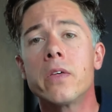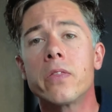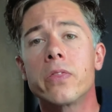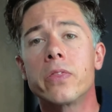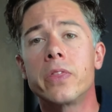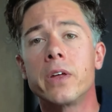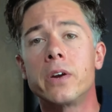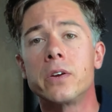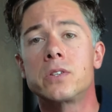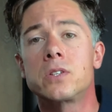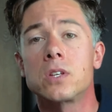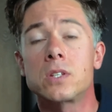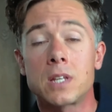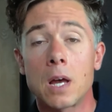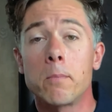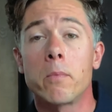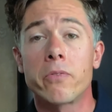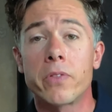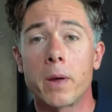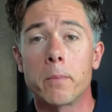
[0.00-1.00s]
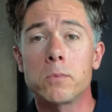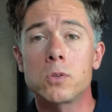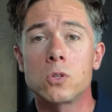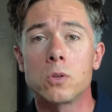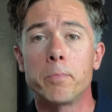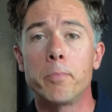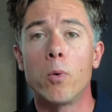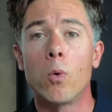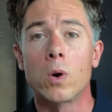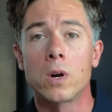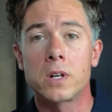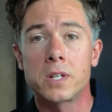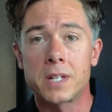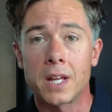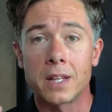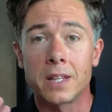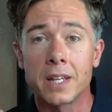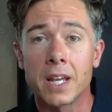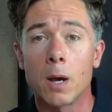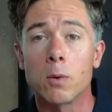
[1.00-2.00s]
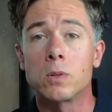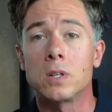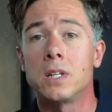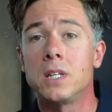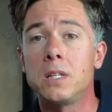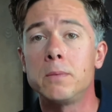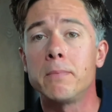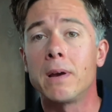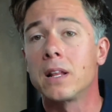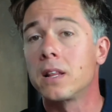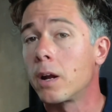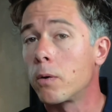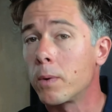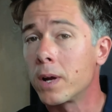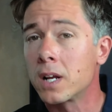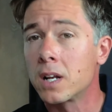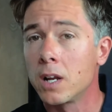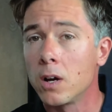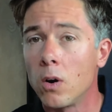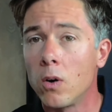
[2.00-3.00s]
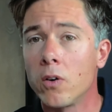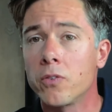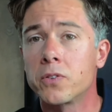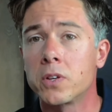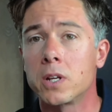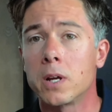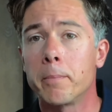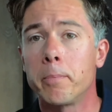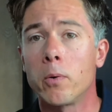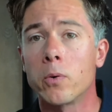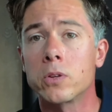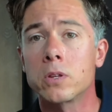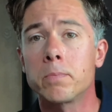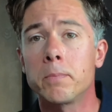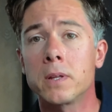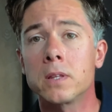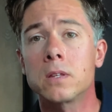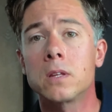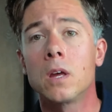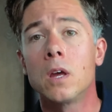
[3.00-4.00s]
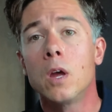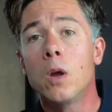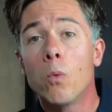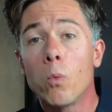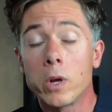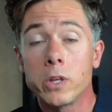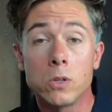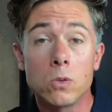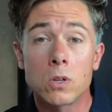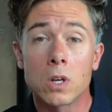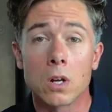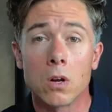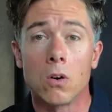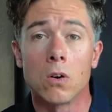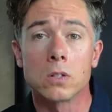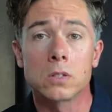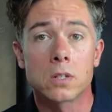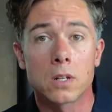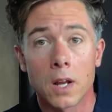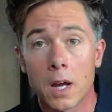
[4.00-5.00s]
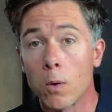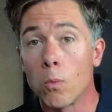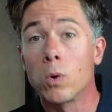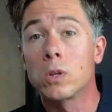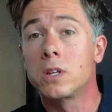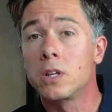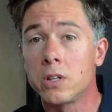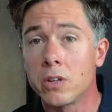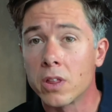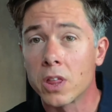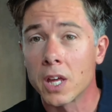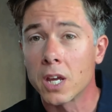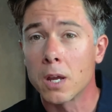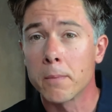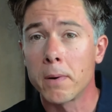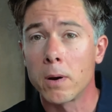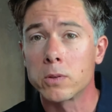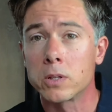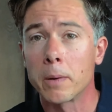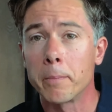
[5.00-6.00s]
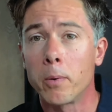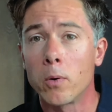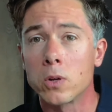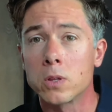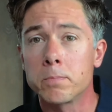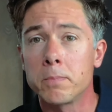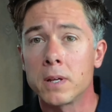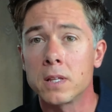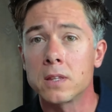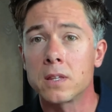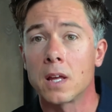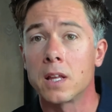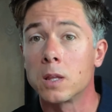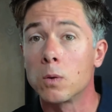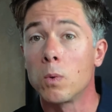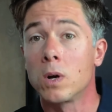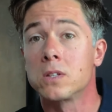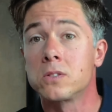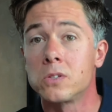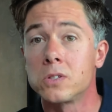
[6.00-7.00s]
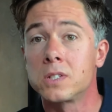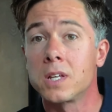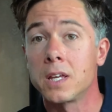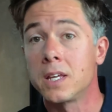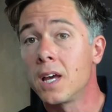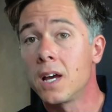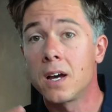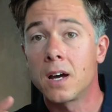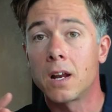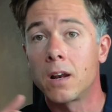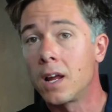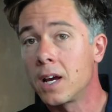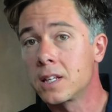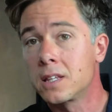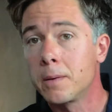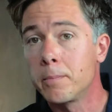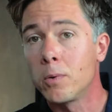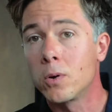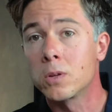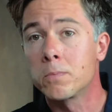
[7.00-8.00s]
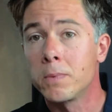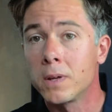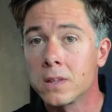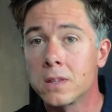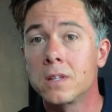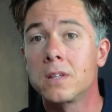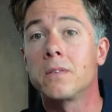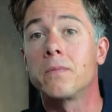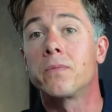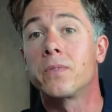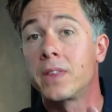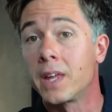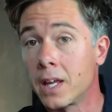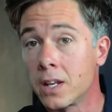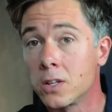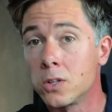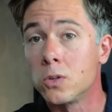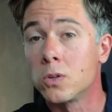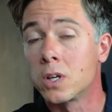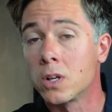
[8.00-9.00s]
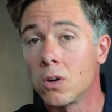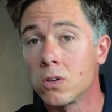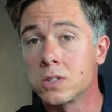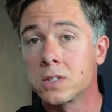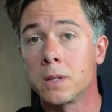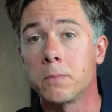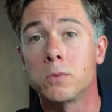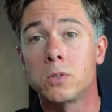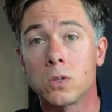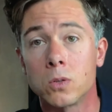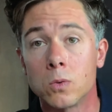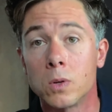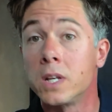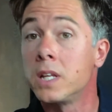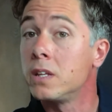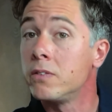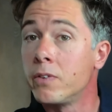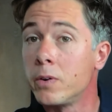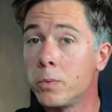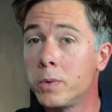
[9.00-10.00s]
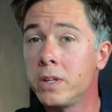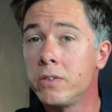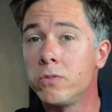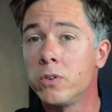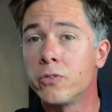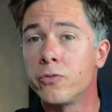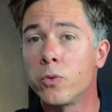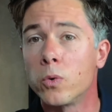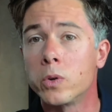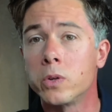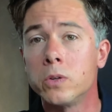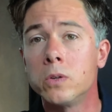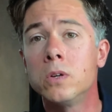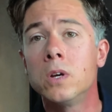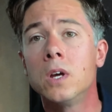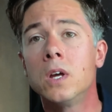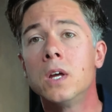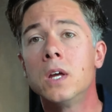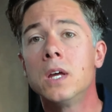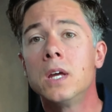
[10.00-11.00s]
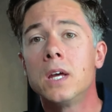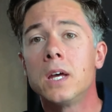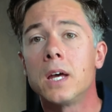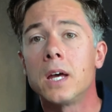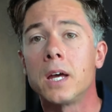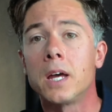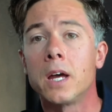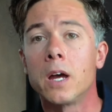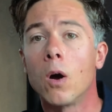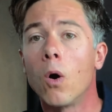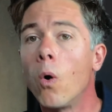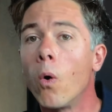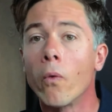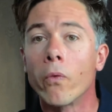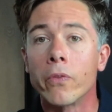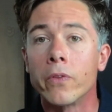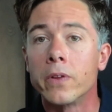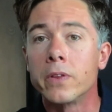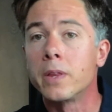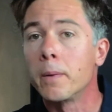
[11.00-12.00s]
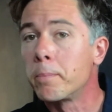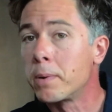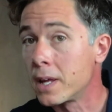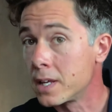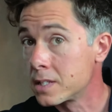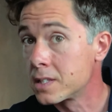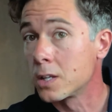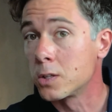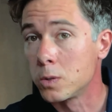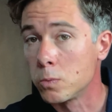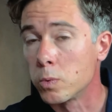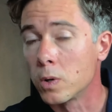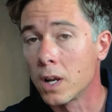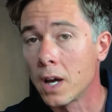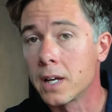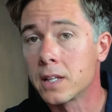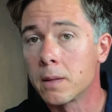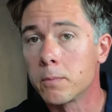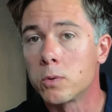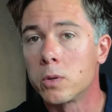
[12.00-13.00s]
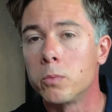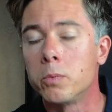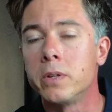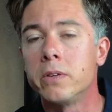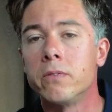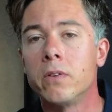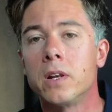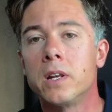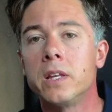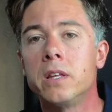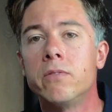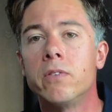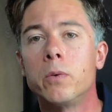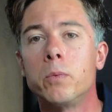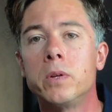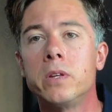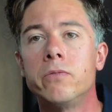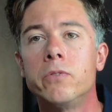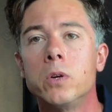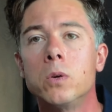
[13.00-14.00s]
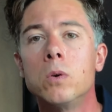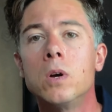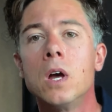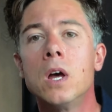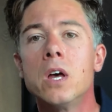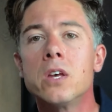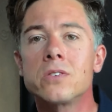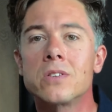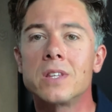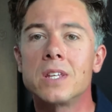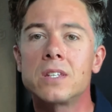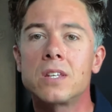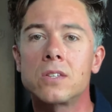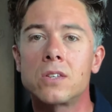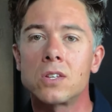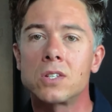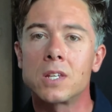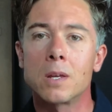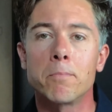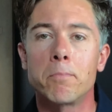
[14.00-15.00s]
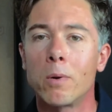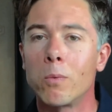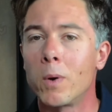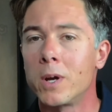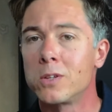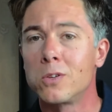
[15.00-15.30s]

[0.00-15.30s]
there's some of them support sending out an email directly after the appointment, where you can ask, like, what did you think about the appointment? And the ones who say, yeah, I like the appointment, then you can ask them to leave a review for you. On the place that you would like them to leave a review. So this is a simple way